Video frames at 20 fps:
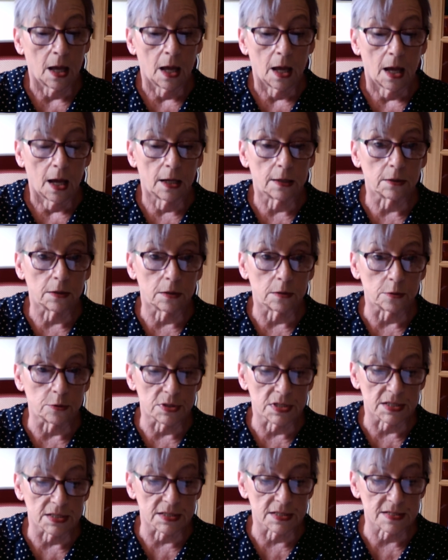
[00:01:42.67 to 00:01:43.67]

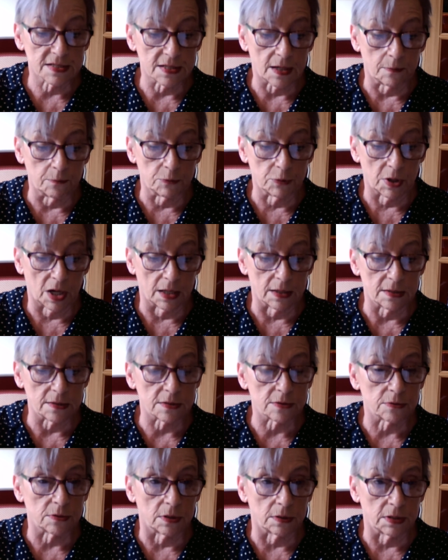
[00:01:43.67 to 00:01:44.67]
including some
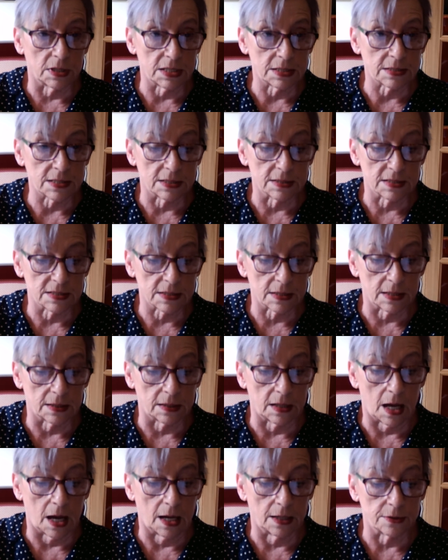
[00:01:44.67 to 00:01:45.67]
rights relating to the
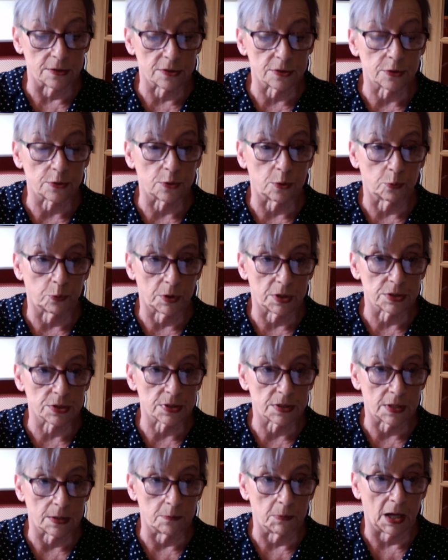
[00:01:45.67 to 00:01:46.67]
lands through
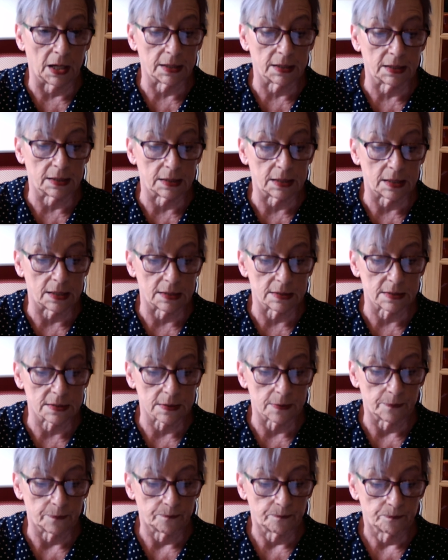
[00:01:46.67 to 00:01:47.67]
which they migrate,
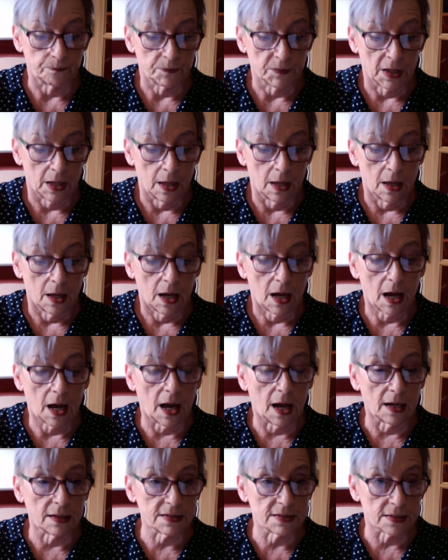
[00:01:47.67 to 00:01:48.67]

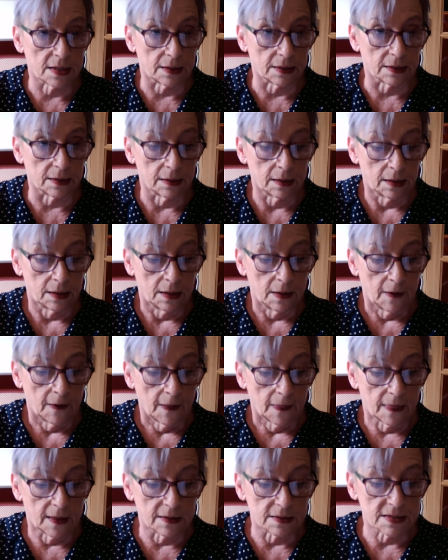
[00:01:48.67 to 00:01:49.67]
adding
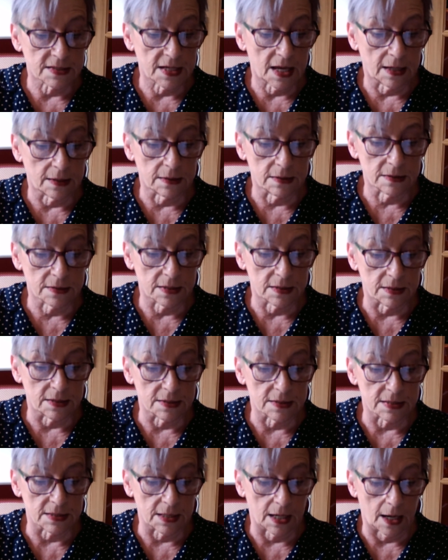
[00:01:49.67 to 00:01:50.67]
that
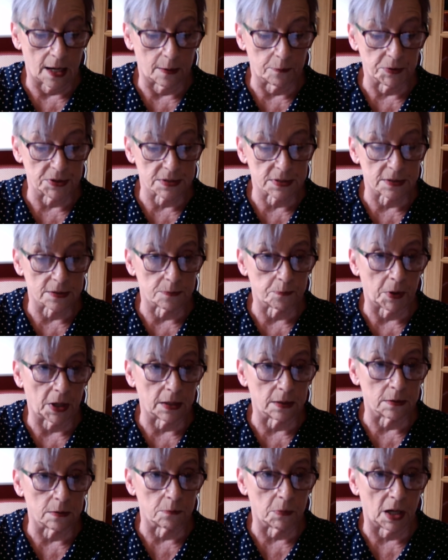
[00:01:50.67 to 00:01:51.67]
territories inhabited
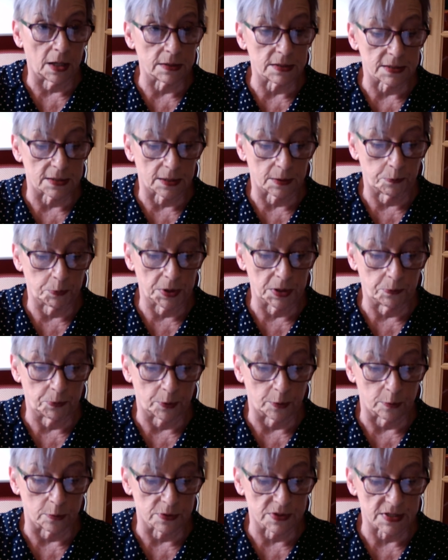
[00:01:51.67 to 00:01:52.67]
by nomadic
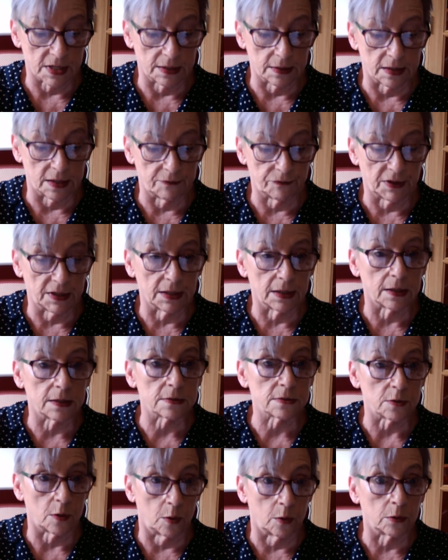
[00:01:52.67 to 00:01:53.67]
peoples living
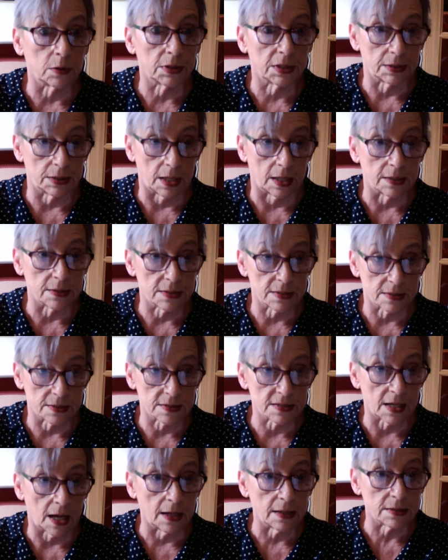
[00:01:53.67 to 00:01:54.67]
as organised
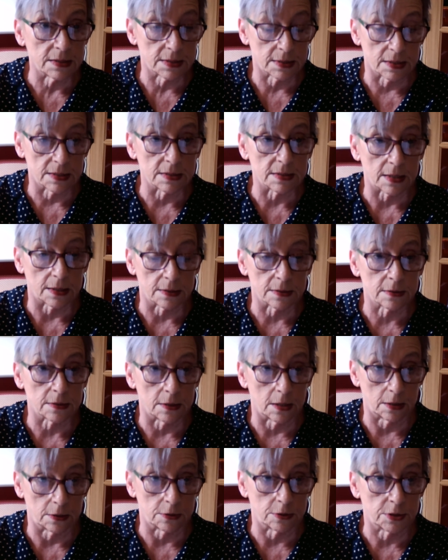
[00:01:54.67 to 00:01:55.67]
societies, as
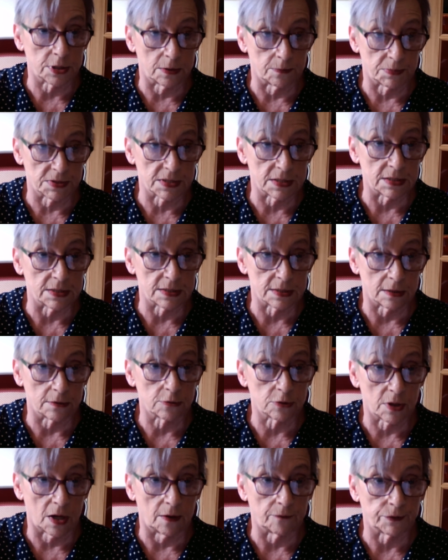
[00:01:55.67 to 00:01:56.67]
Gypsies,
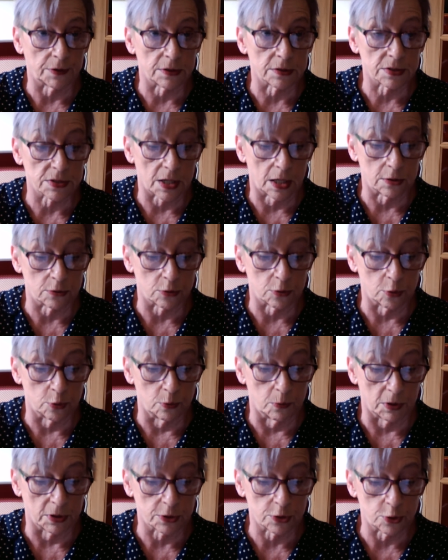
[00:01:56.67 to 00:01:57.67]
Travellers and
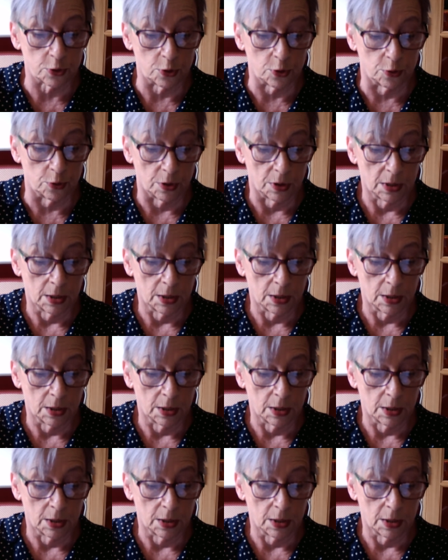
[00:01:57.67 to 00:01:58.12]
Roma do,